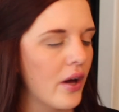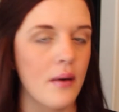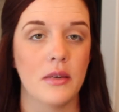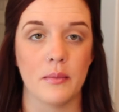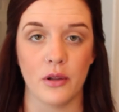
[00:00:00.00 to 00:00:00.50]

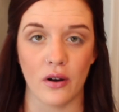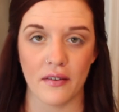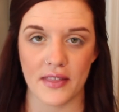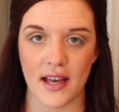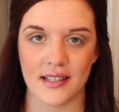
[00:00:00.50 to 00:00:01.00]
I'm going to blow
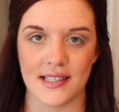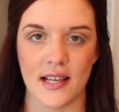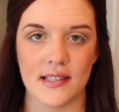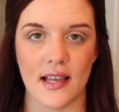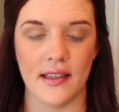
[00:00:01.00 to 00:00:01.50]
off the
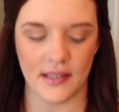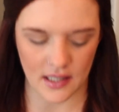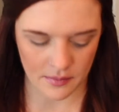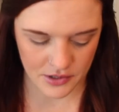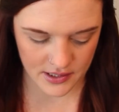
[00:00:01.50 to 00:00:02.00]
excess, and then
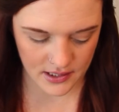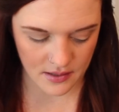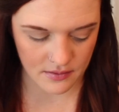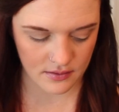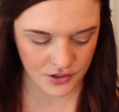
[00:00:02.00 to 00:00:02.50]
I'm just going
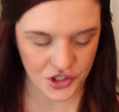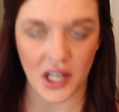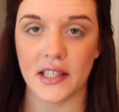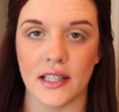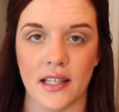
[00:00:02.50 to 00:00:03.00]
to
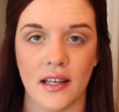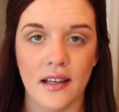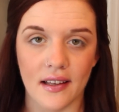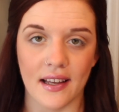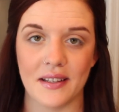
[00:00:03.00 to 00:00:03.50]
gently
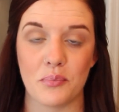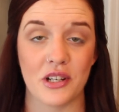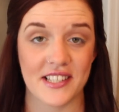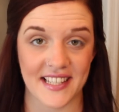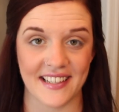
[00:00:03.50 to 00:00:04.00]
and
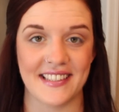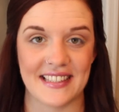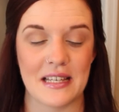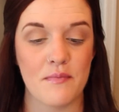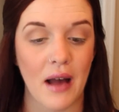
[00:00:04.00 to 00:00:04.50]

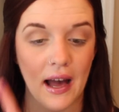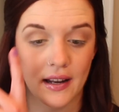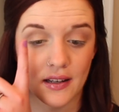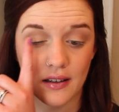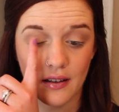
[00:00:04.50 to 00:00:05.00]
precisely
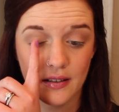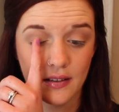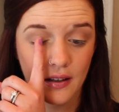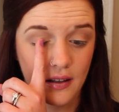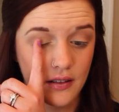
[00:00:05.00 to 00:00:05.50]
pat it
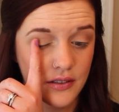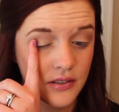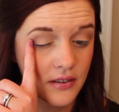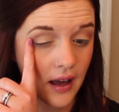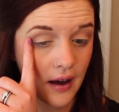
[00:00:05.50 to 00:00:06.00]
on
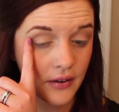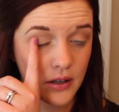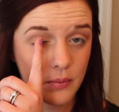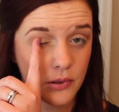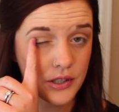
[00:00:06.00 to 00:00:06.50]
to the
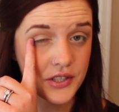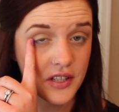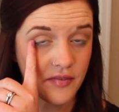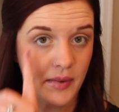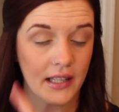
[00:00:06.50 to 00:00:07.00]
outer portion
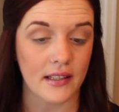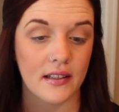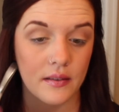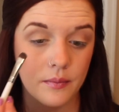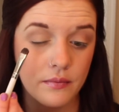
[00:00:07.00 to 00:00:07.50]
of my lid.